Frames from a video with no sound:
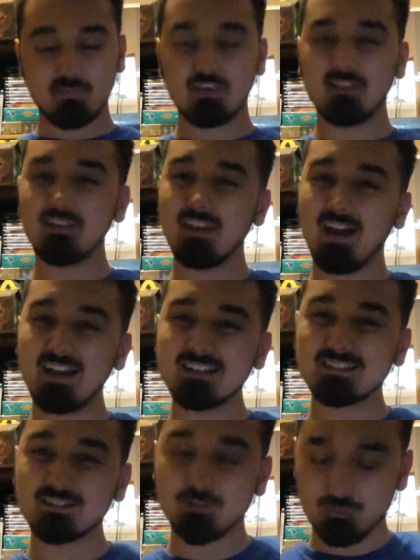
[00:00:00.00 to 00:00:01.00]

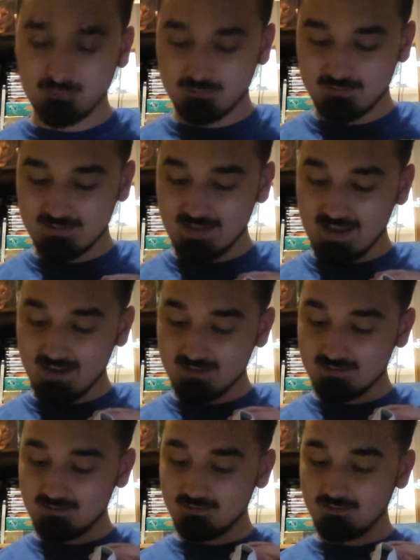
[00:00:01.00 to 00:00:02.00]
Nice
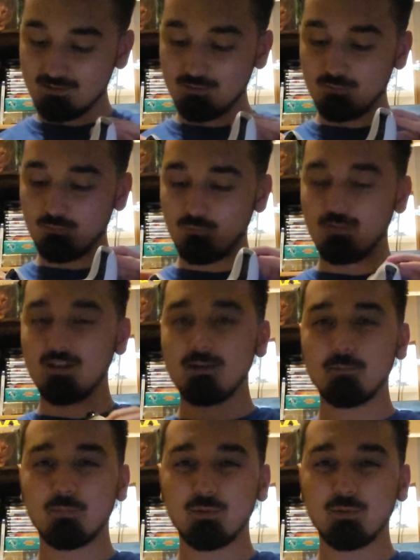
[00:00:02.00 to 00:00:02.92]
textured grip.